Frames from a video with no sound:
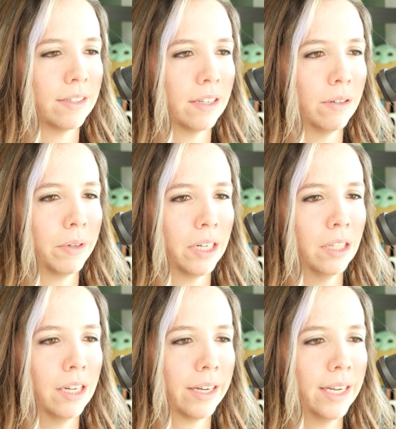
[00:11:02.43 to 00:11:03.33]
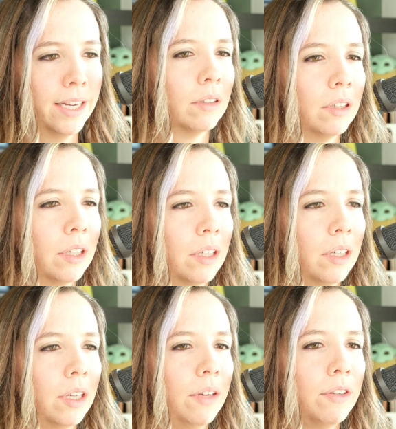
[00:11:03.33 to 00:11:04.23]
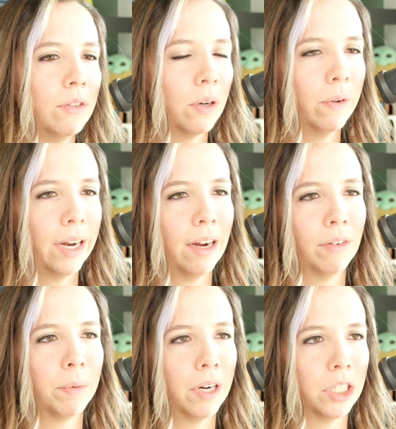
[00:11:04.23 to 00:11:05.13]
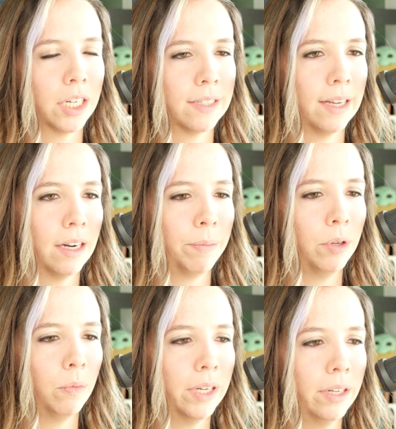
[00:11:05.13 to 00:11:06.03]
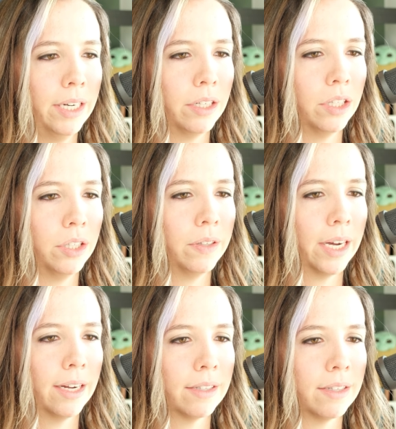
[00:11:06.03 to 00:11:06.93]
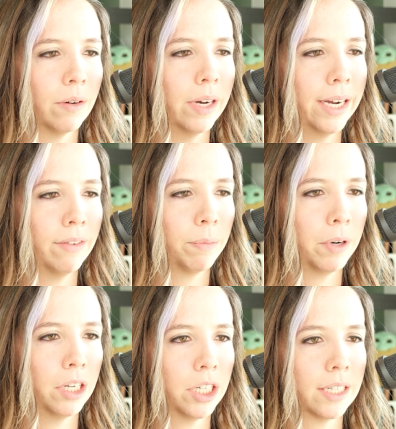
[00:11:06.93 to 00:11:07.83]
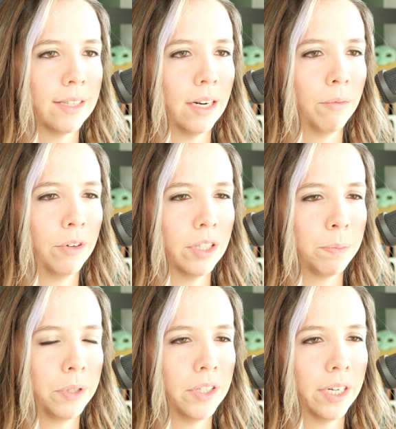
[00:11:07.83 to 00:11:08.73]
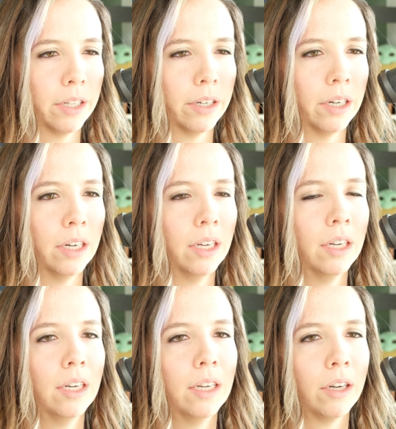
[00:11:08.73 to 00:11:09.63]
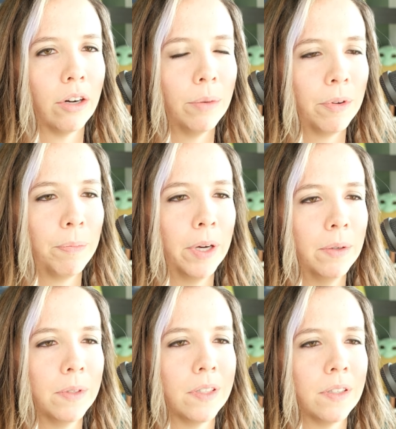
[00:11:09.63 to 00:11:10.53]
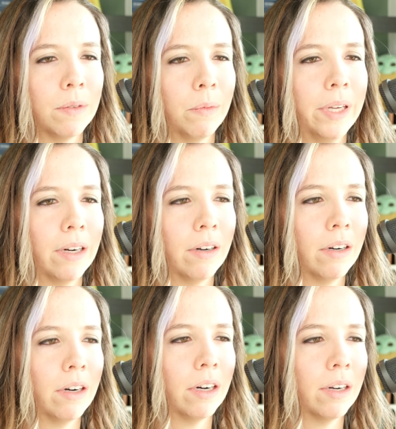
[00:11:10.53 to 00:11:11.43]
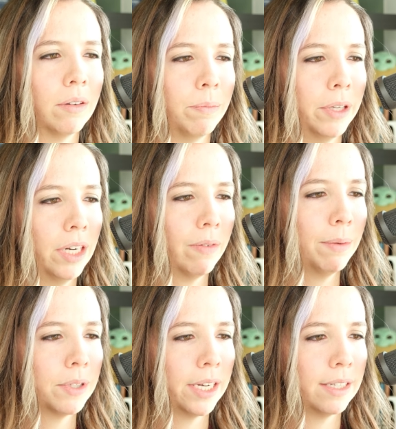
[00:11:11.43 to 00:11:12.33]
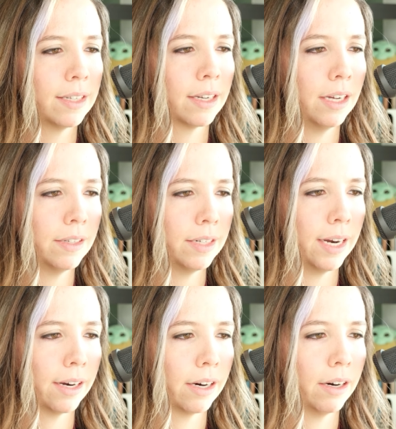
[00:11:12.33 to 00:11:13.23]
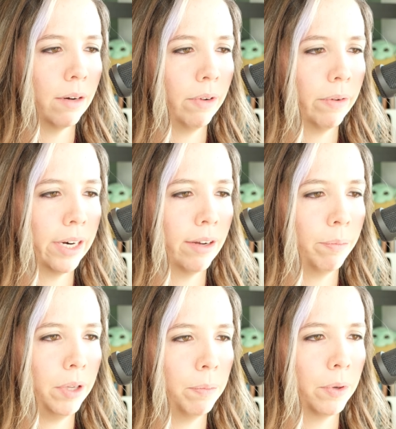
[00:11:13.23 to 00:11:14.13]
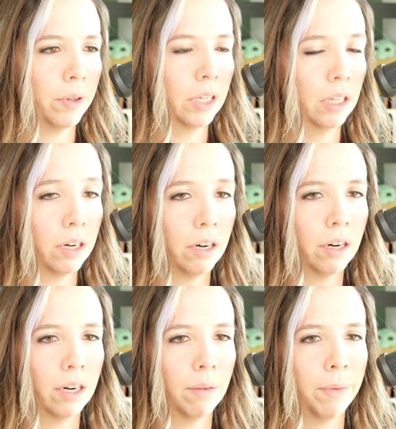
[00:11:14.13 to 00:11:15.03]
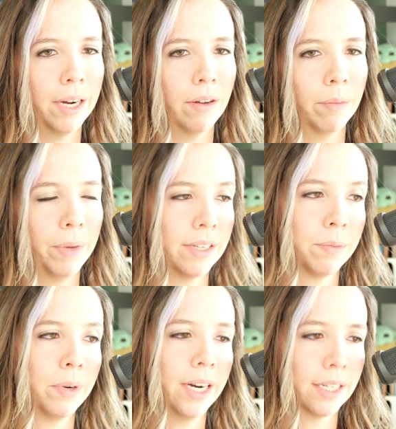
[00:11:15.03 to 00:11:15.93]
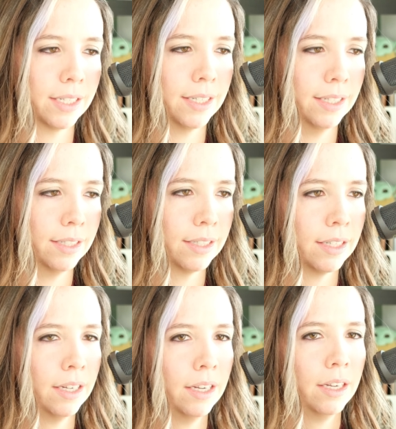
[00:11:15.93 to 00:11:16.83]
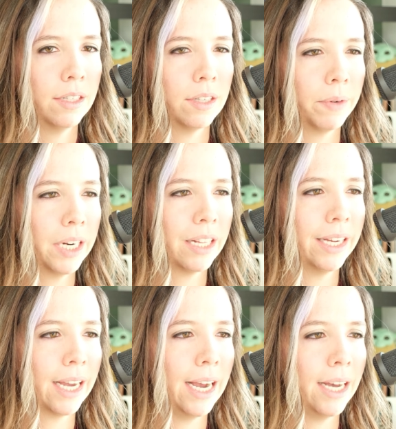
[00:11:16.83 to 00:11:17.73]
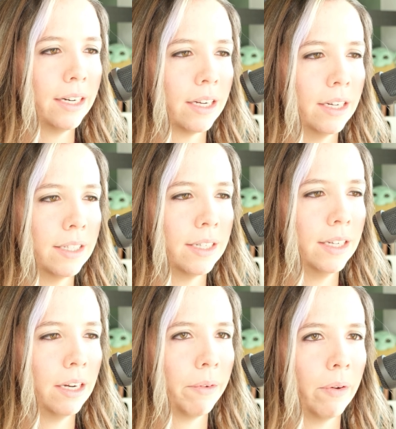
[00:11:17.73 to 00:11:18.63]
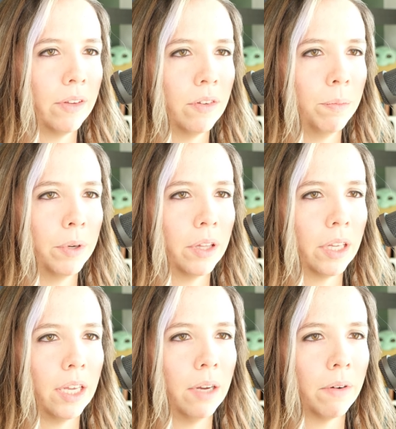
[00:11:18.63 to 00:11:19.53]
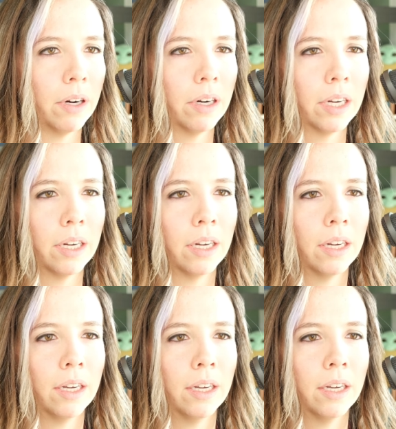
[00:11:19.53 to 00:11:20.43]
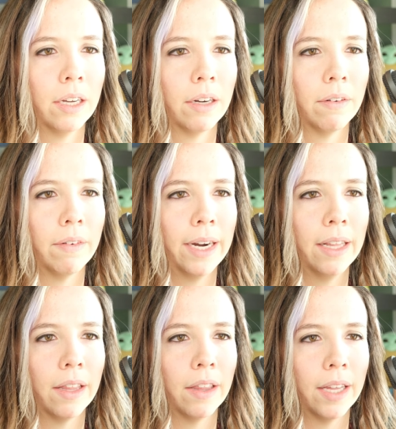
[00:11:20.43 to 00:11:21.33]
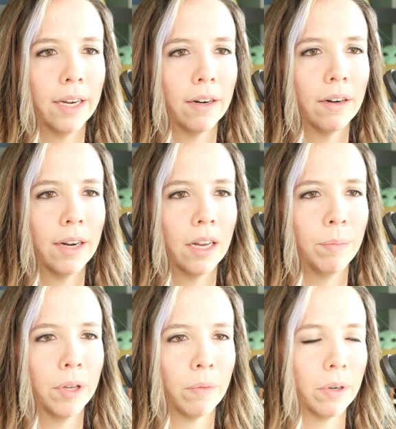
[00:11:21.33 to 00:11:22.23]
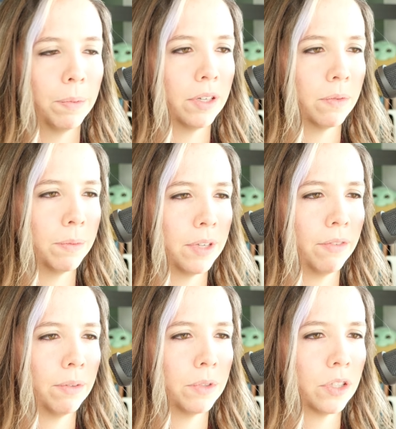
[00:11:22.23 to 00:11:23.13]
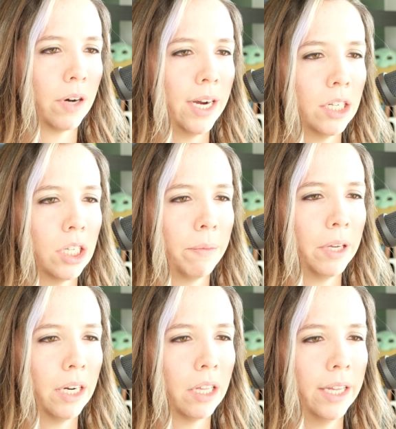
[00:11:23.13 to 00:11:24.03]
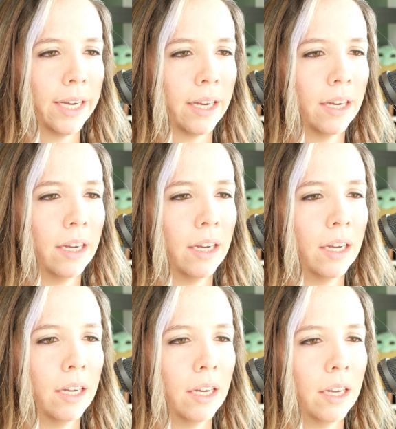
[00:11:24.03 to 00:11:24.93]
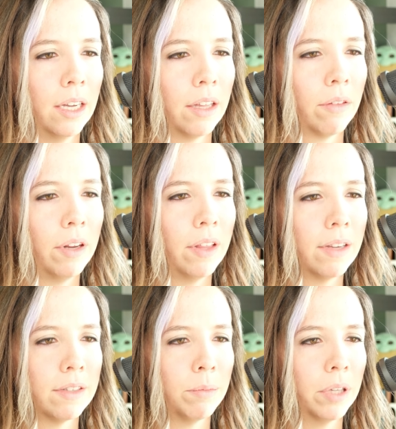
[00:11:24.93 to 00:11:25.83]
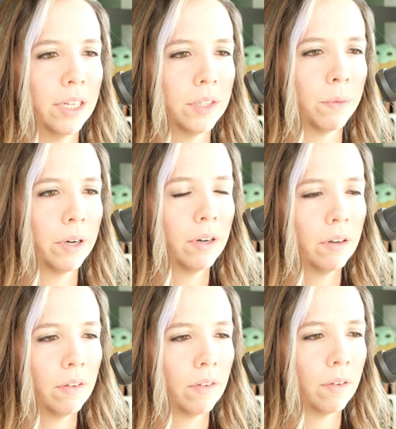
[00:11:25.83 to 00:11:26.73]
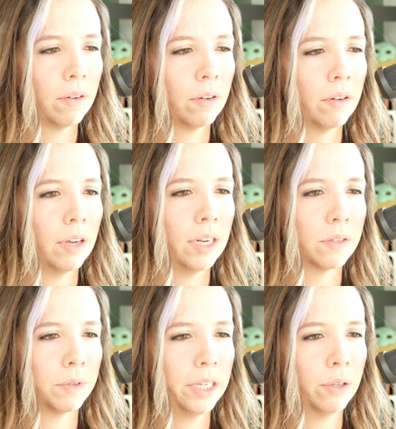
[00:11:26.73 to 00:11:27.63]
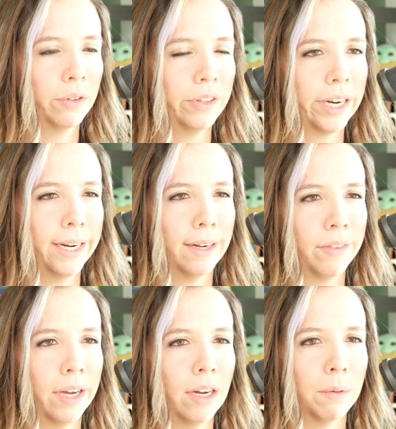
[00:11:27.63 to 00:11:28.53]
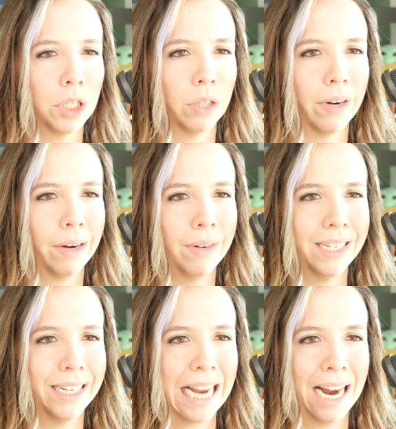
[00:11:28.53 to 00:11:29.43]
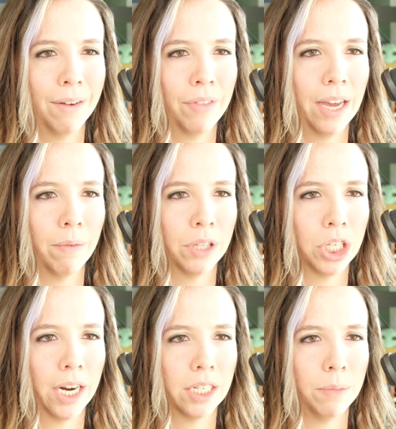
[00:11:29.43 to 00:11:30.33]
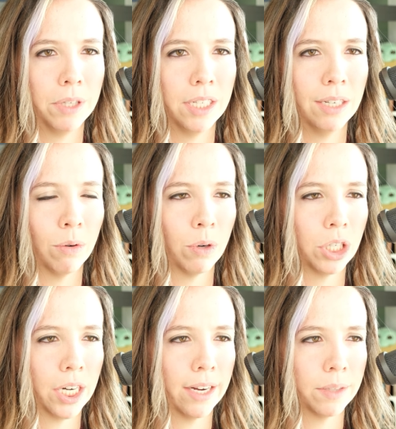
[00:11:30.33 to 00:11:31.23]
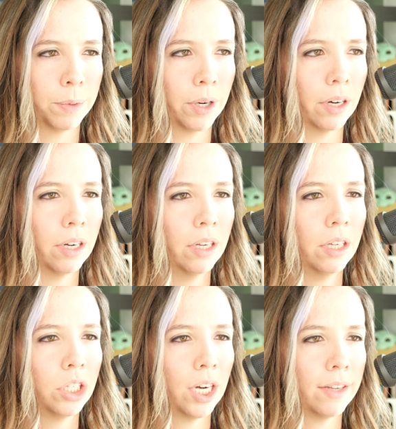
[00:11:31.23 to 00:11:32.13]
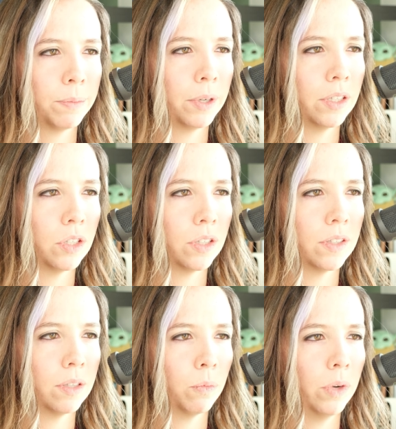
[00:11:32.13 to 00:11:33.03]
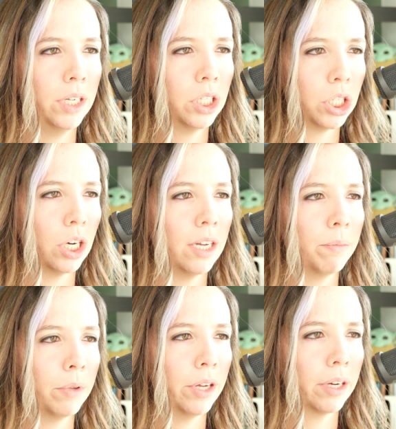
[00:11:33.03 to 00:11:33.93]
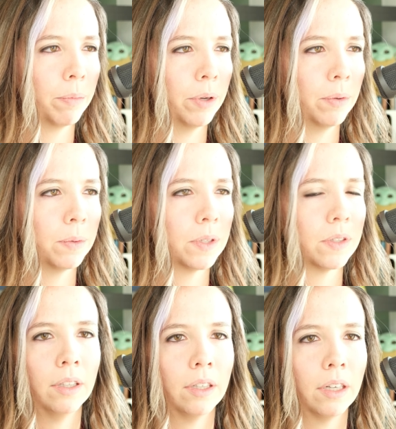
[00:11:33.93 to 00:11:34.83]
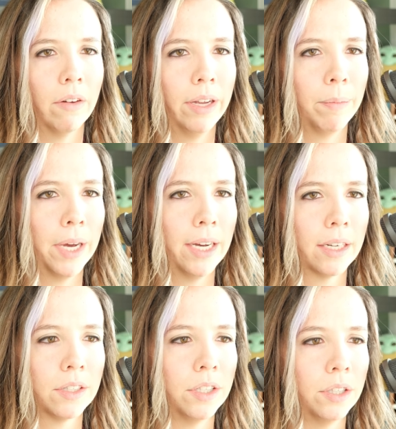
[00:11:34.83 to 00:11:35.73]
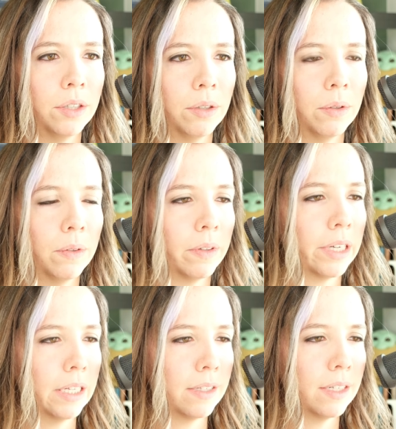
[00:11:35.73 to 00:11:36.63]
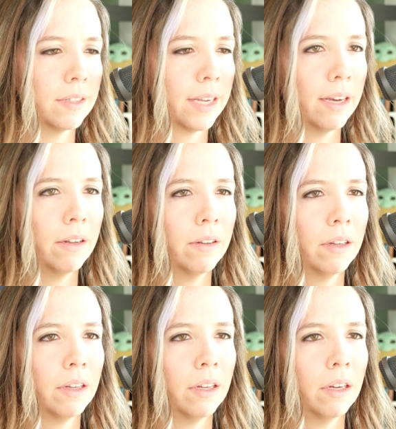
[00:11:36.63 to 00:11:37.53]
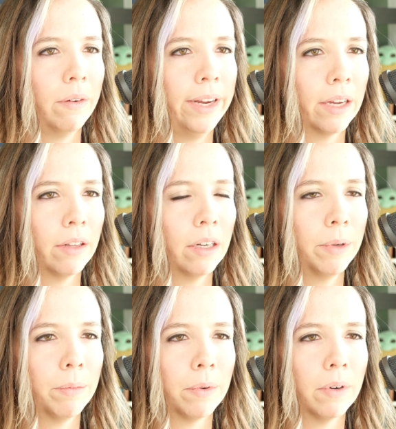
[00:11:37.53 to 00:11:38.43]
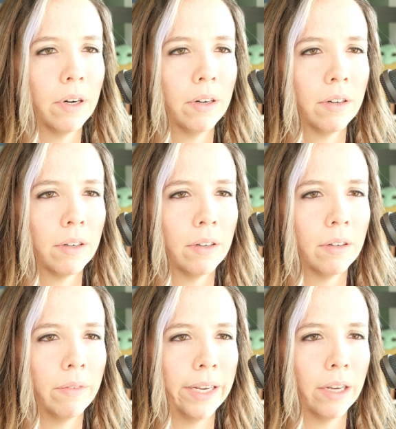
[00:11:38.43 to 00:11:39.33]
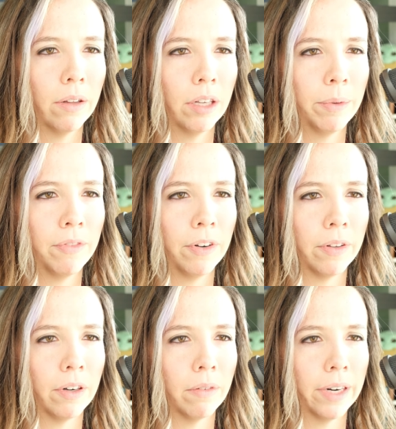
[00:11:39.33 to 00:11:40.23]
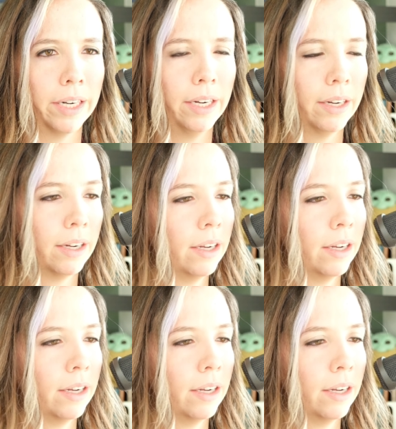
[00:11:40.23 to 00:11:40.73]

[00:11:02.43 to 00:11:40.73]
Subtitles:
So I'm going to log in. If you don't have a project set up, you will need to do that. So I have a project set up for this particular group of posts. We are building websites at Content Hacker, and we want to help people learn about best practices. So I'm going to click add content. I'm going to put the keyword right there, how to build a WordPress website from scratch. I'm going to click 3,000 plus words. And it's really cool that I have that option, right? We didn't have that with ChatGPT or Jasper. Jasper is just the one-shot blog post. Going back to content at scale, we can go a little bit more. We can go a little bit further already.